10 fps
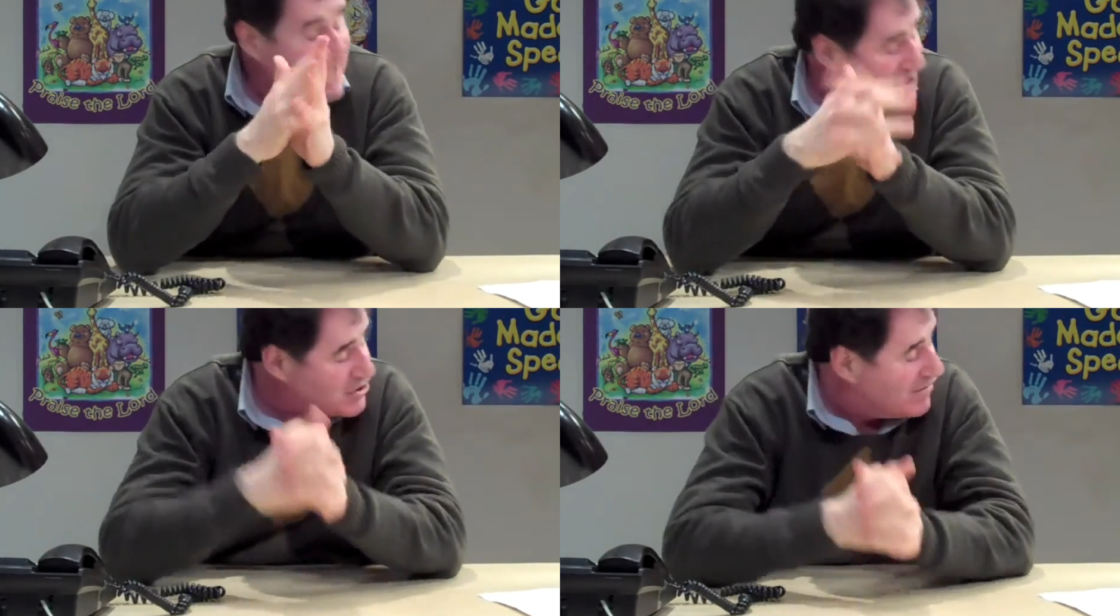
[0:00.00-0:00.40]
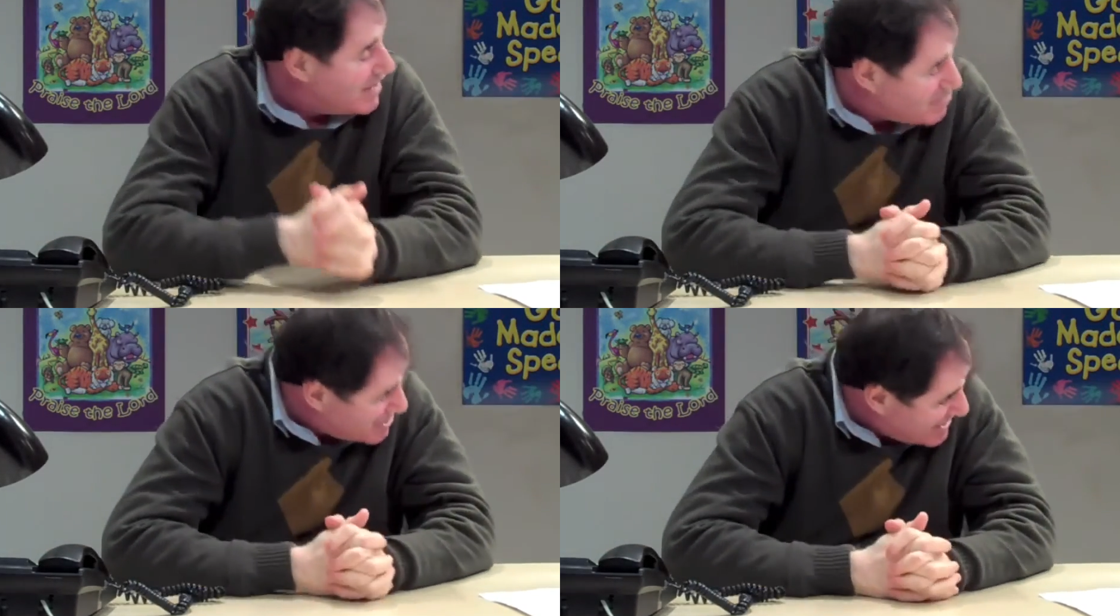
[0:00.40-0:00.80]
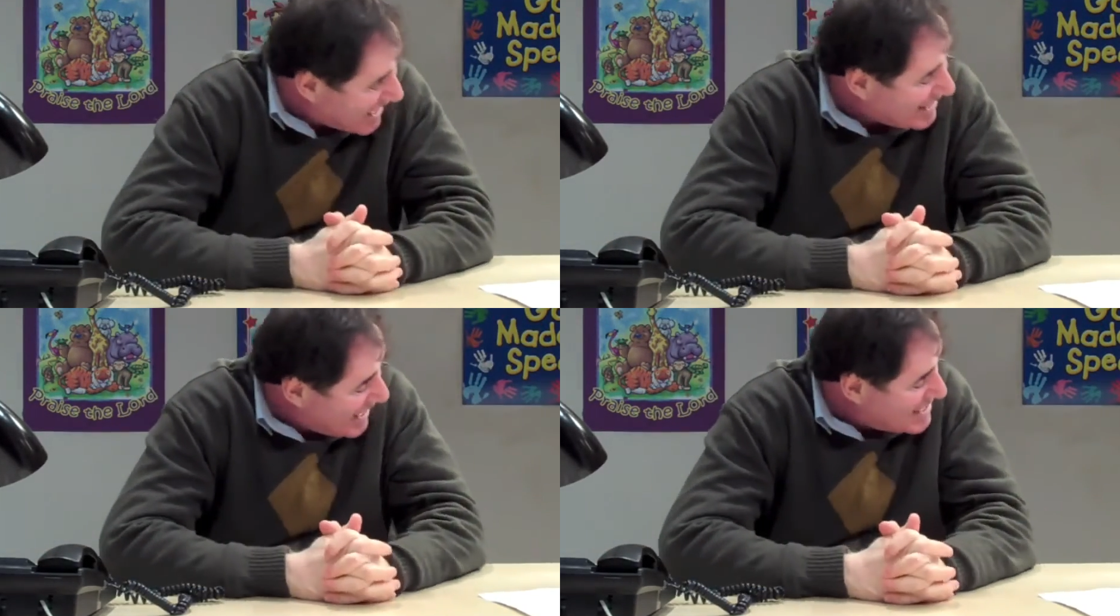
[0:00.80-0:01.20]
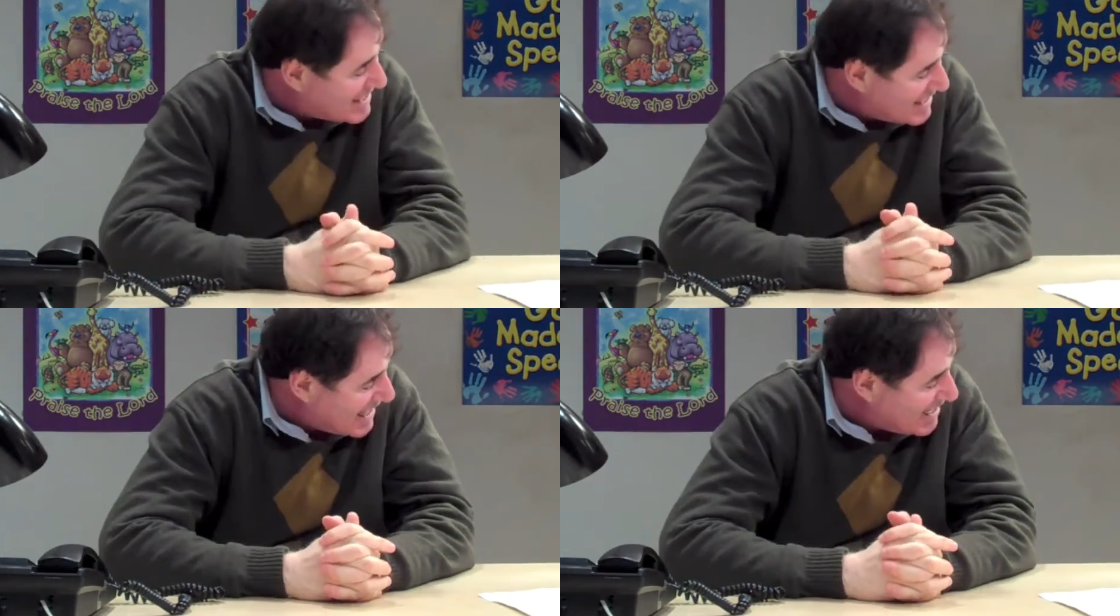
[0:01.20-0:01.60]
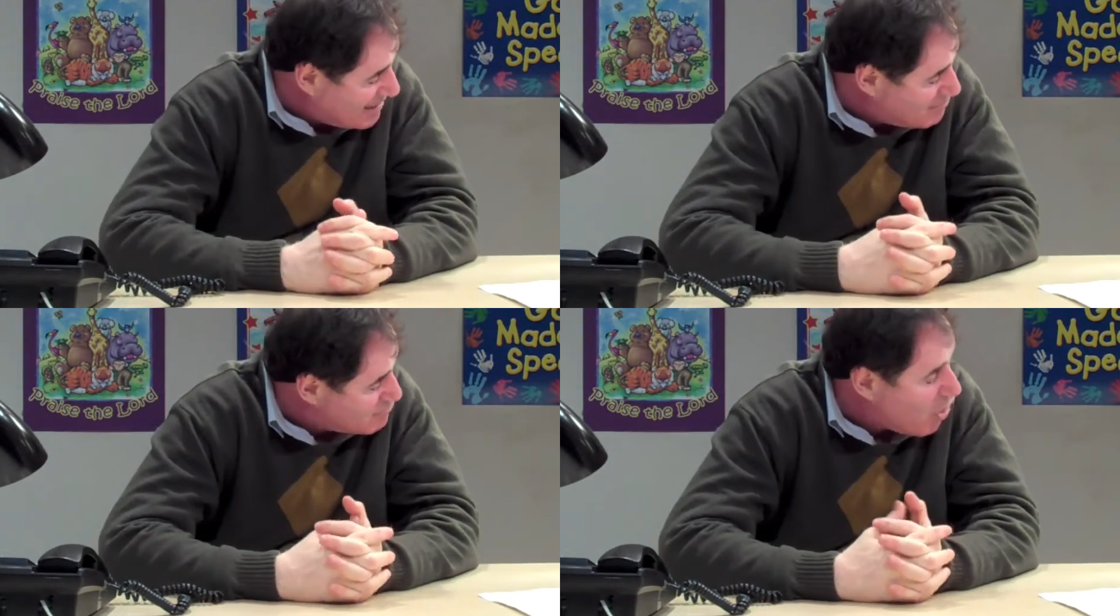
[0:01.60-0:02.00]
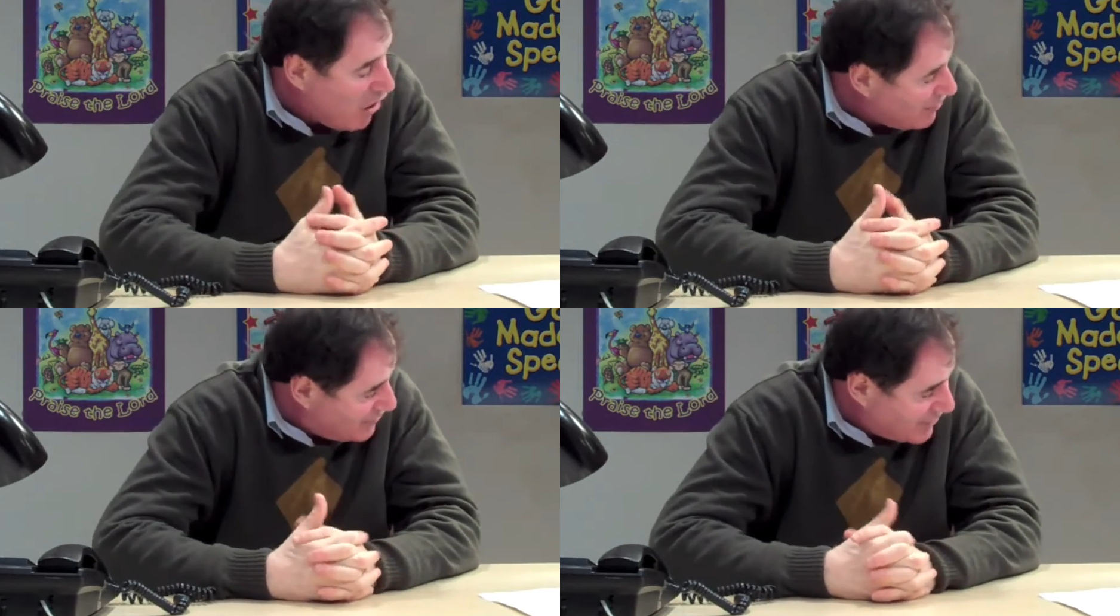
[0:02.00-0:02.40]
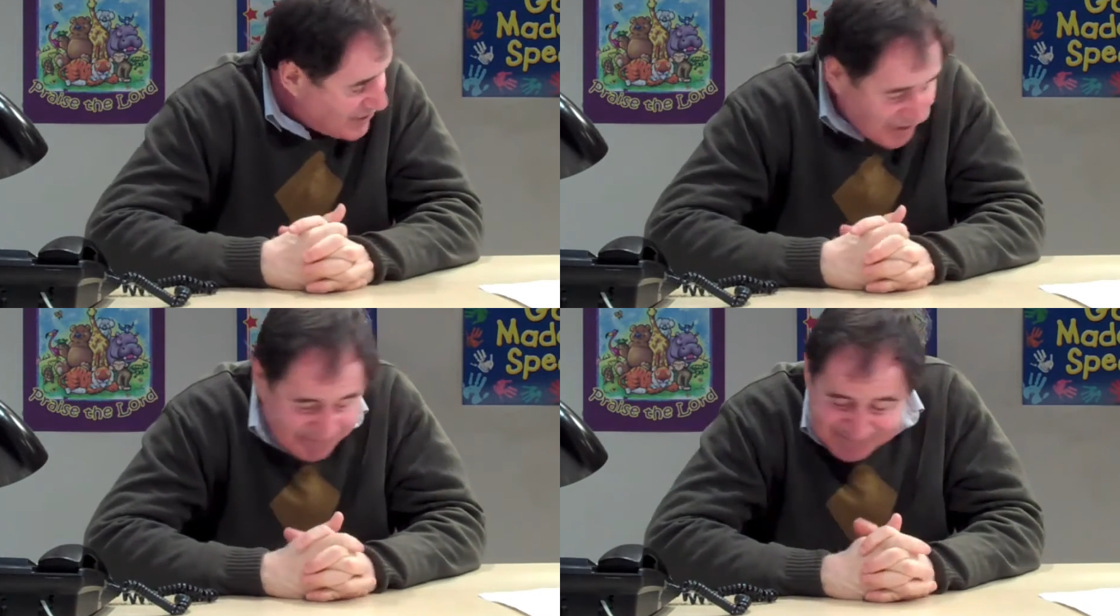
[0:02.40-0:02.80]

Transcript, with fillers: thing is over, they put you in a closet and they moths eat you.